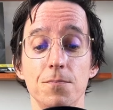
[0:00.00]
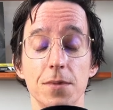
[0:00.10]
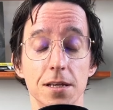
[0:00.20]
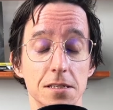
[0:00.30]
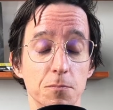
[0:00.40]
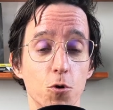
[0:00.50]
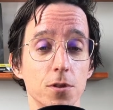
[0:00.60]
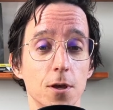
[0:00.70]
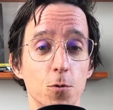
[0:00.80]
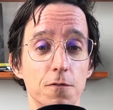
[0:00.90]
It's important
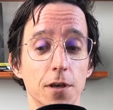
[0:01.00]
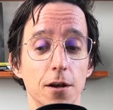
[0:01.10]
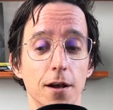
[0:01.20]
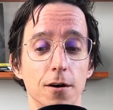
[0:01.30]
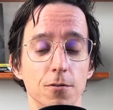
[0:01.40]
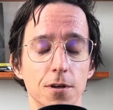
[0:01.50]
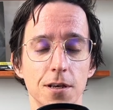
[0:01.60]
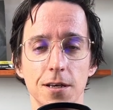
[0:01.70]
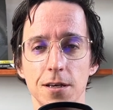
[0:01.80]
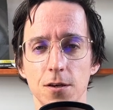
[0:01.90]
that we figure out
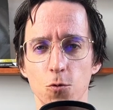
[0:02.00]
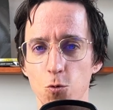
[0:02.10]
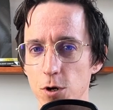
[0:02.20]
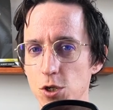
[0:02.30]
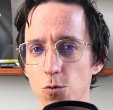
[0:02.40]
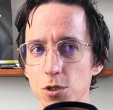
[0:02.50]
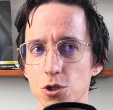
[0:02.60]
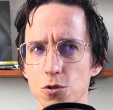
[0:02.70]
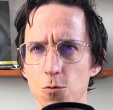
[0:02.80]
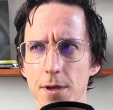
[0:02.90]
which ones
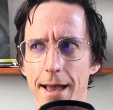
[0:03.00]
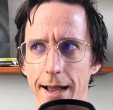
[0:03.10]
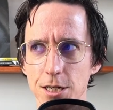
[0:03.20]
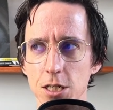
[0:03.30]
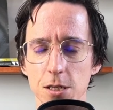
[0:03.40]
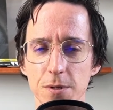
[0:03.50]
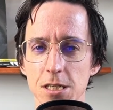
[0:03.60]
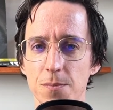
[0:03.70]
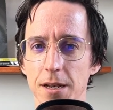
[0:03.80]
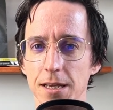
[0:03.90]
should we actually be
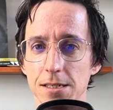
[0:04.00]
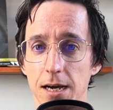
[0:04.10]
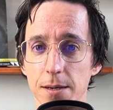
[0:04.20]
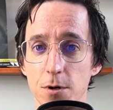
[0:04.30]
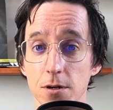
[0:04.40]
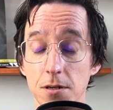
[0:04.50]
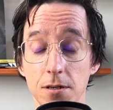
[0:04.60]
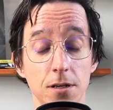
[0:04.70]
spending time on